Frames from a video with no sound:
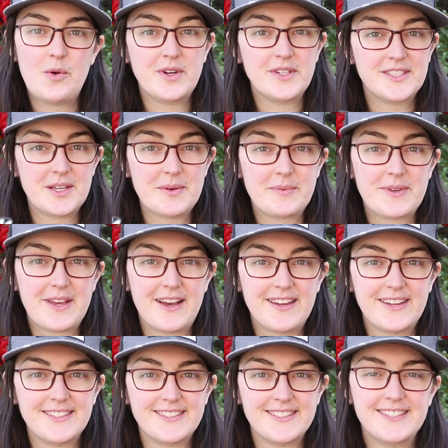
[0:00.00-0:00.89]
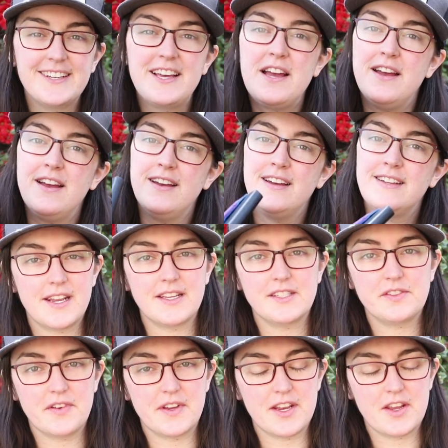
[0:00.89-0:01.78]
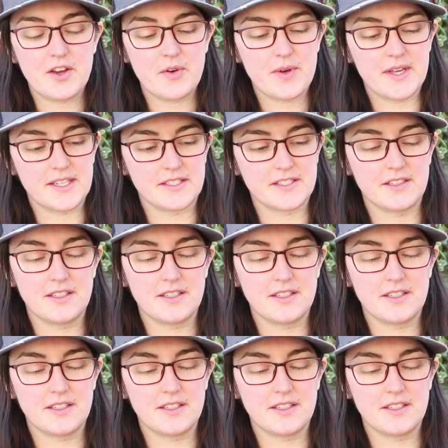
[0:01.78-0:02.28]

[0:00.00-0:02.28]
What's up guys? Today's video is